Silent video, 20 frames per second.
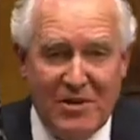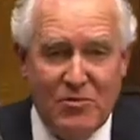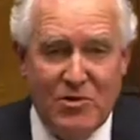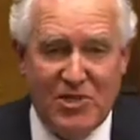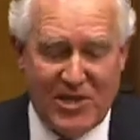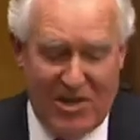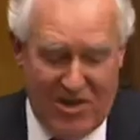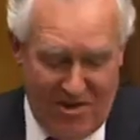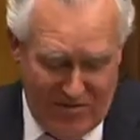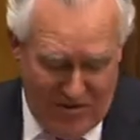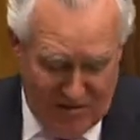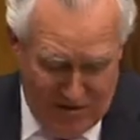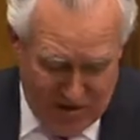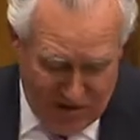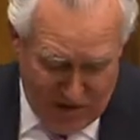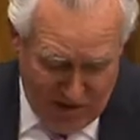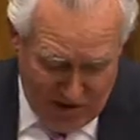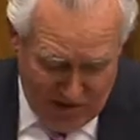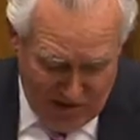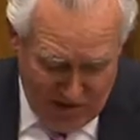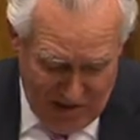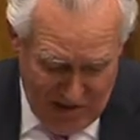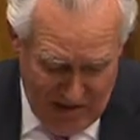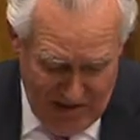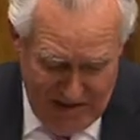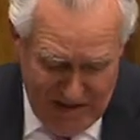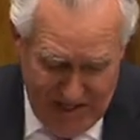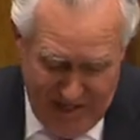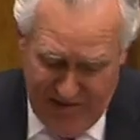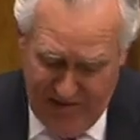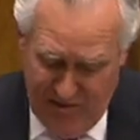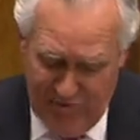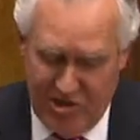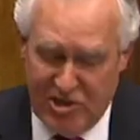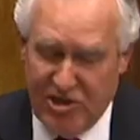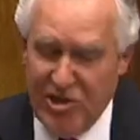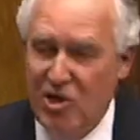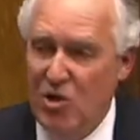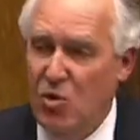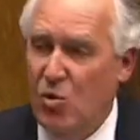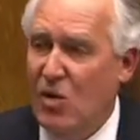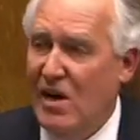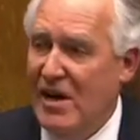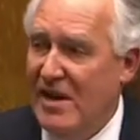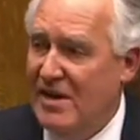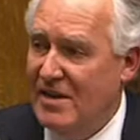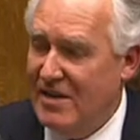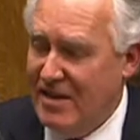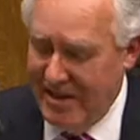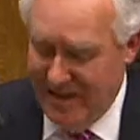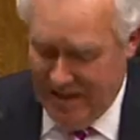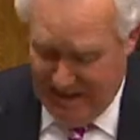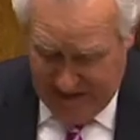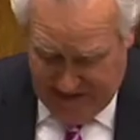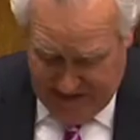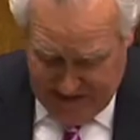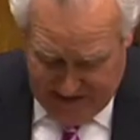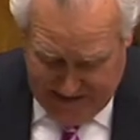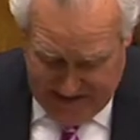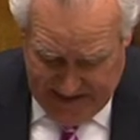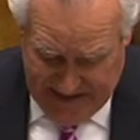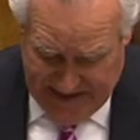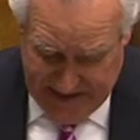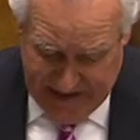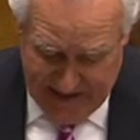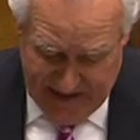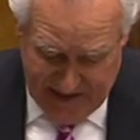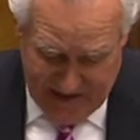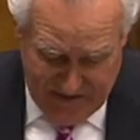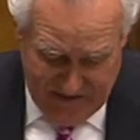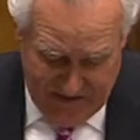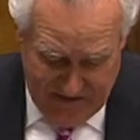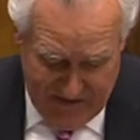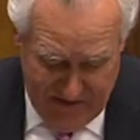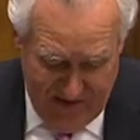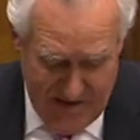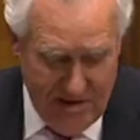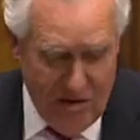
was out of control, if it was so wildly excessive,